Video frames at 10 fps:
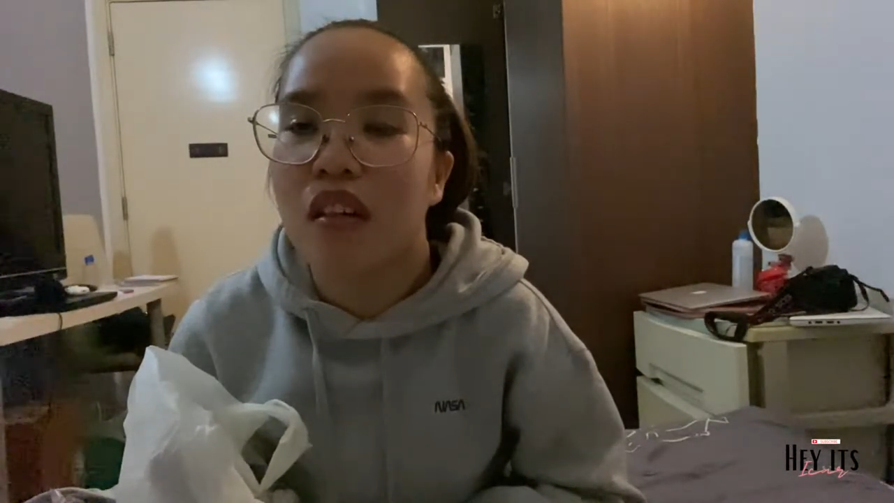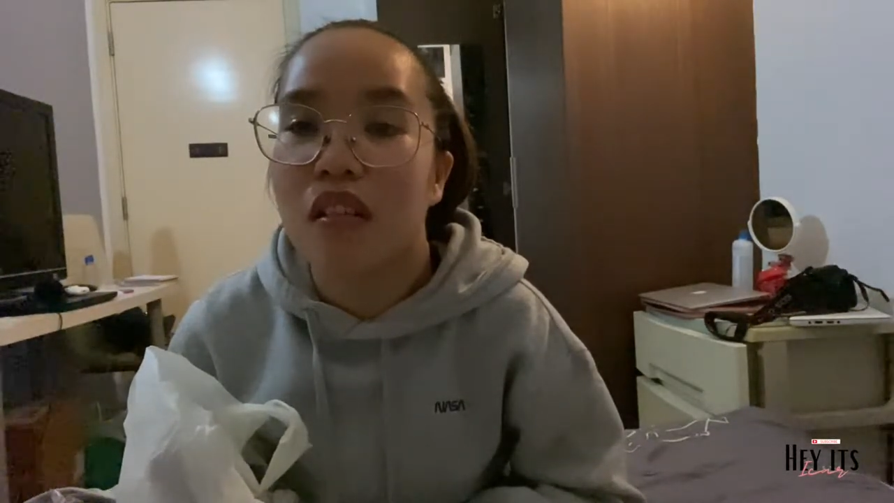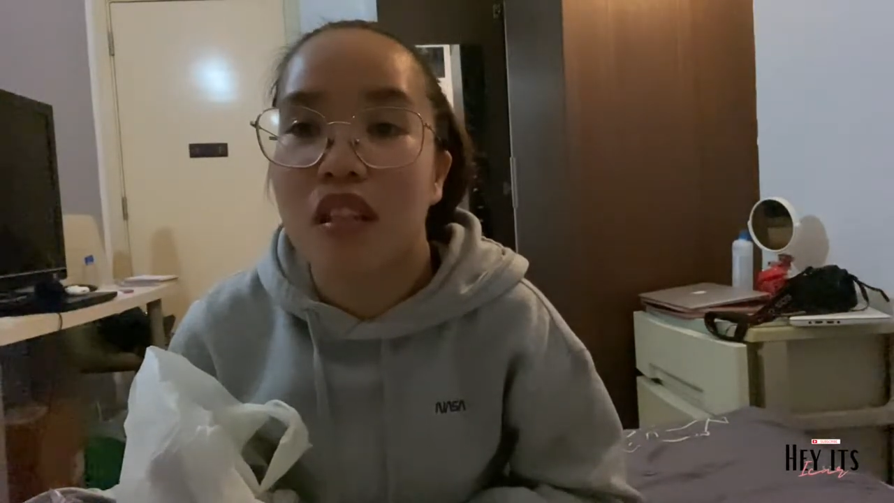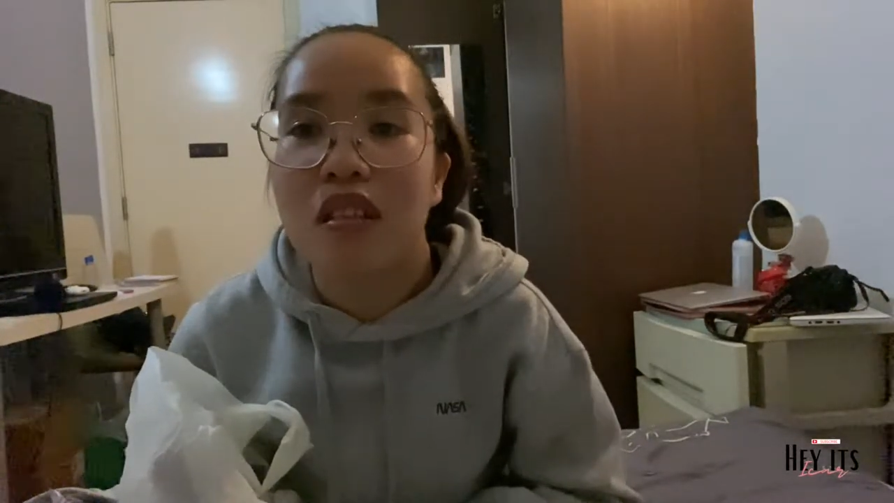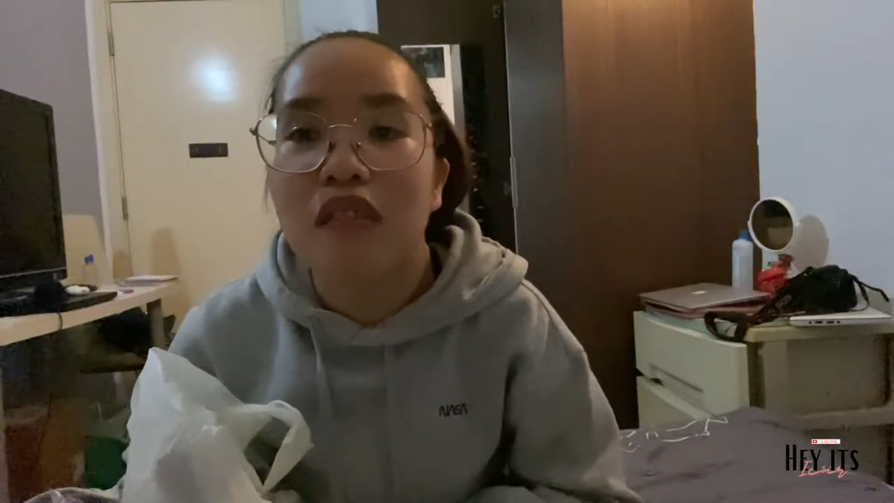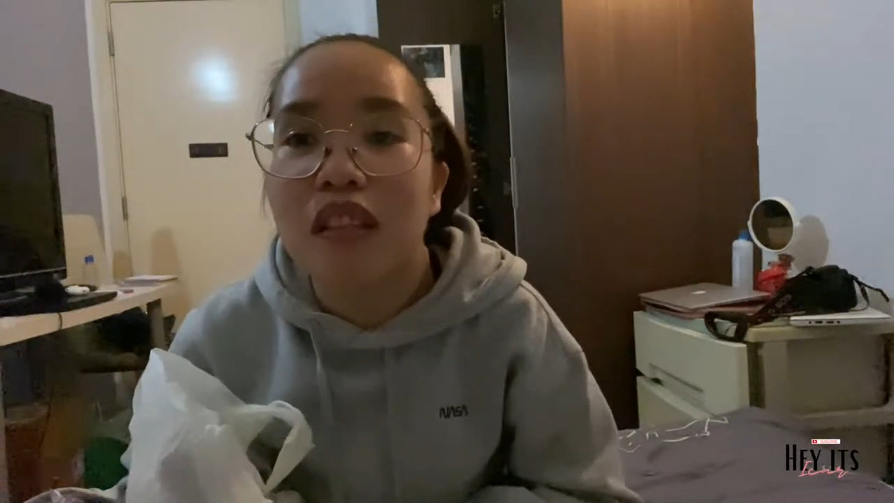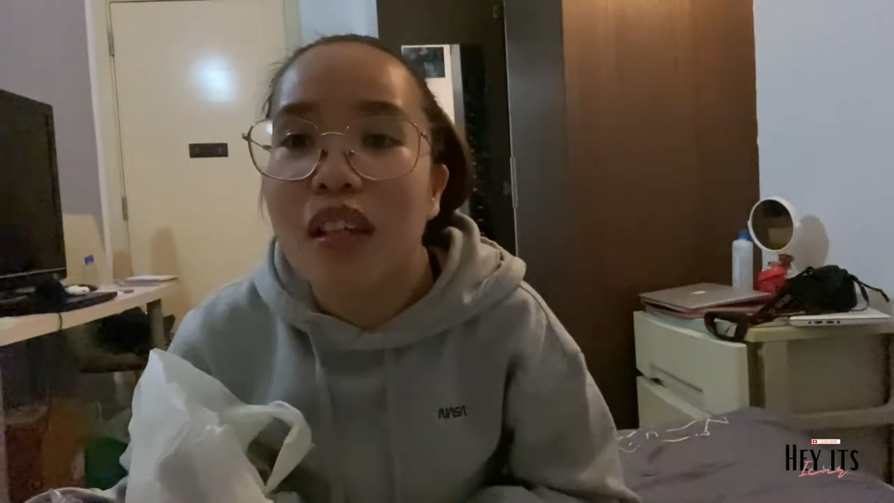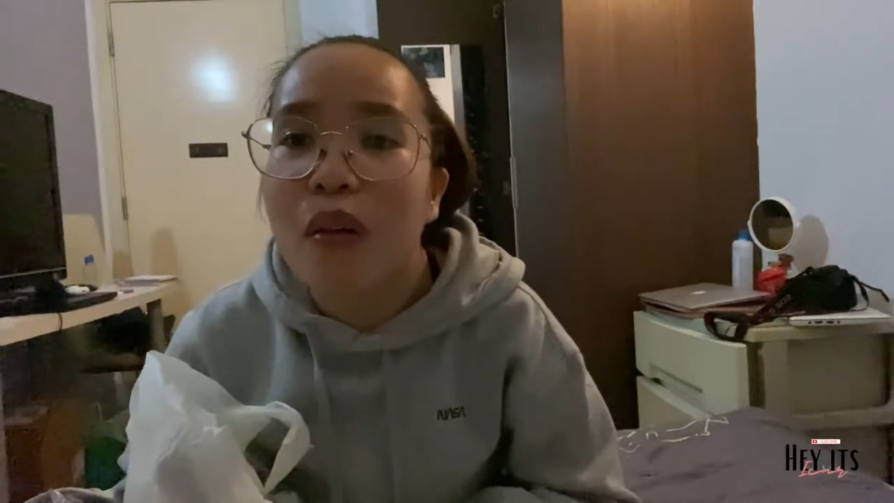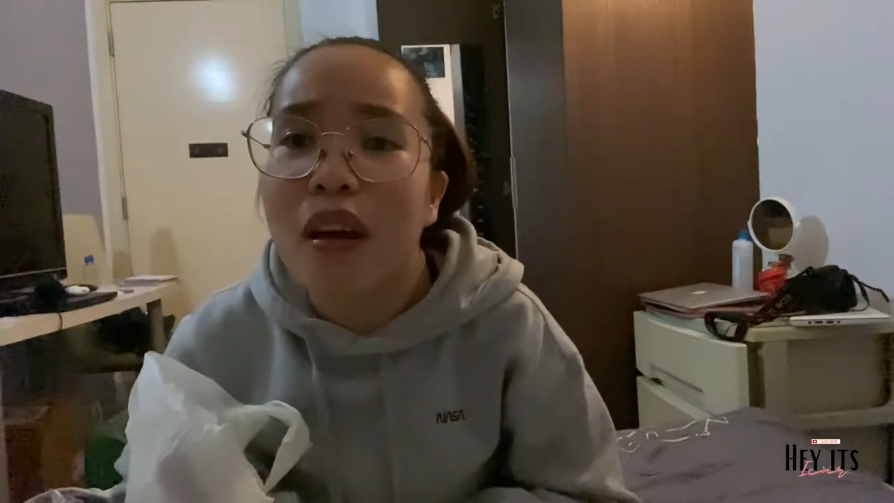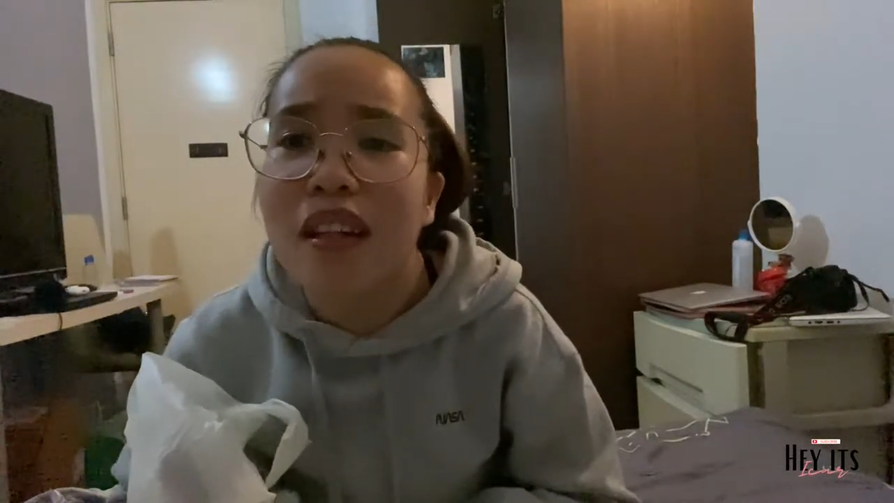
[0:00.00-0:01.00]
oh, that's really
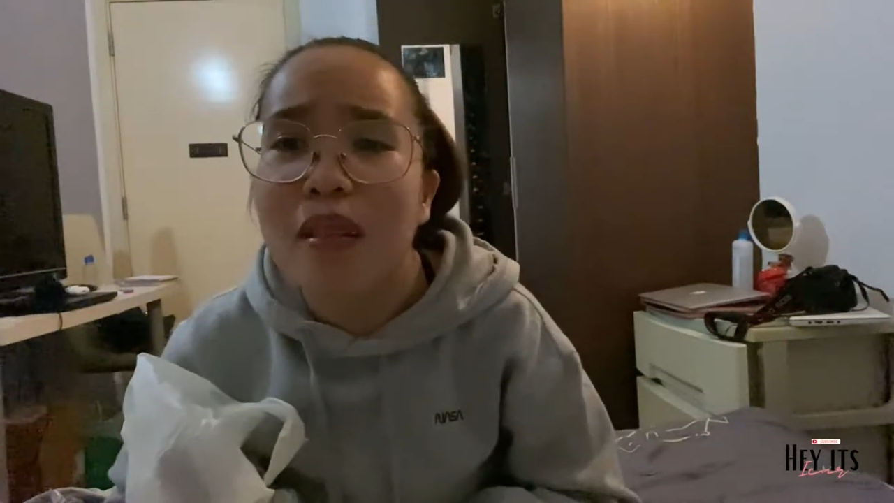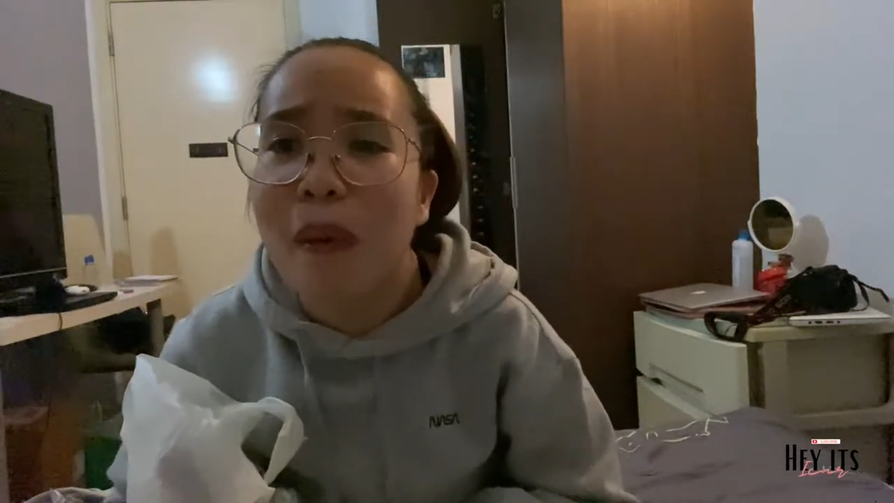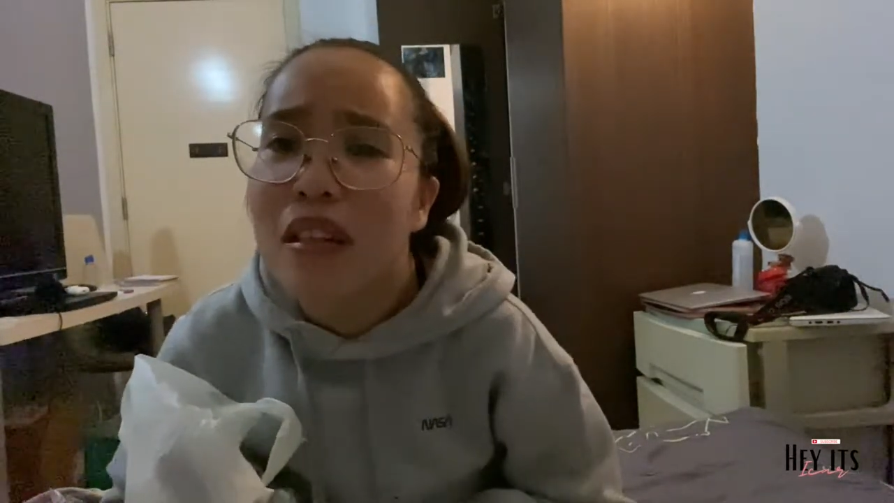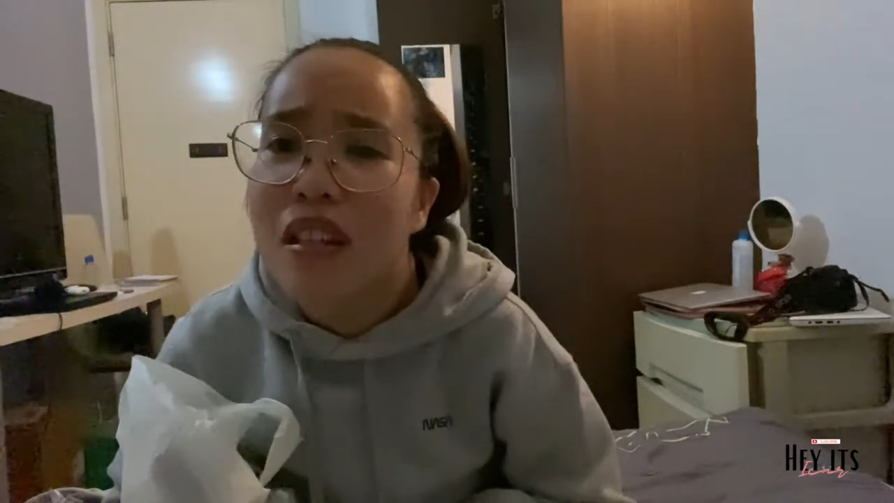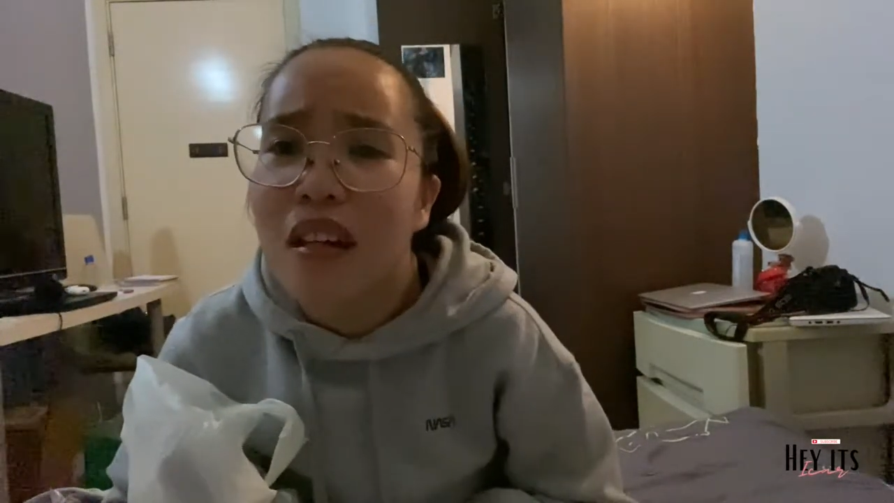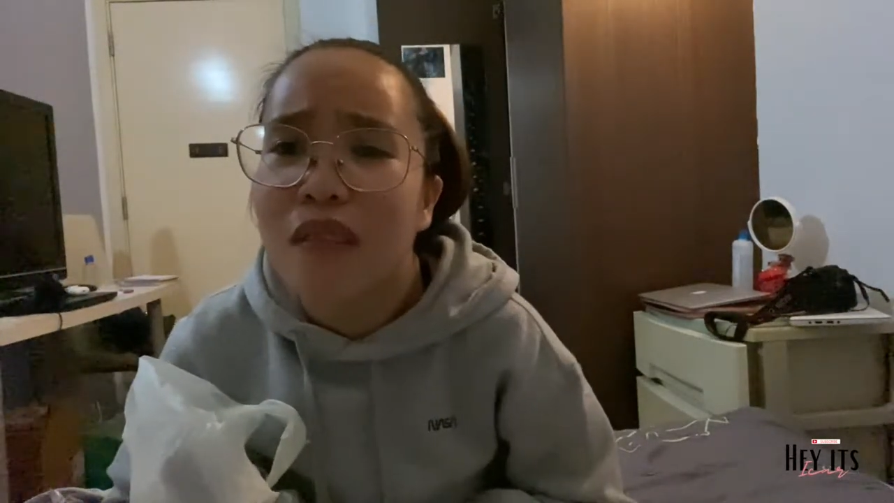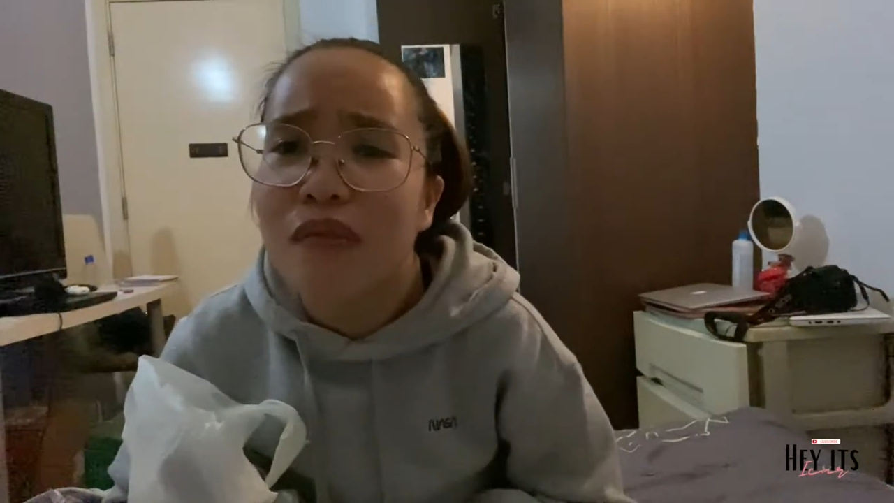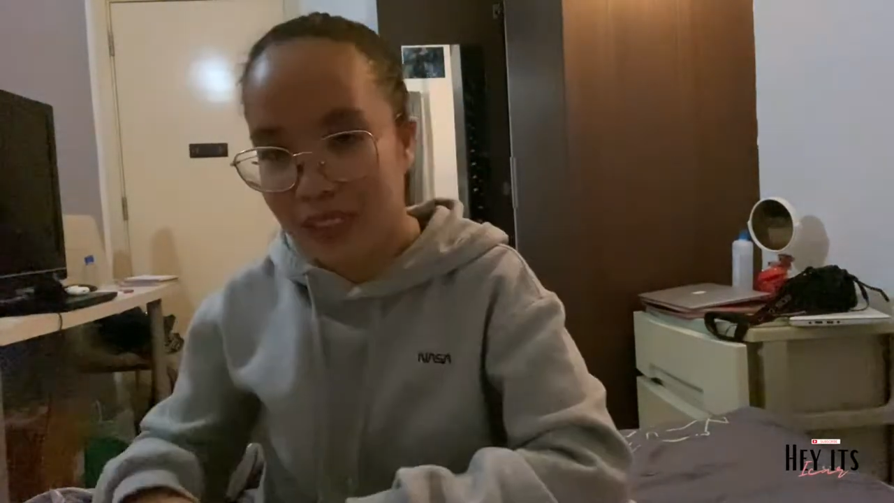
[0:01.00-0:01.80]
quite expensive.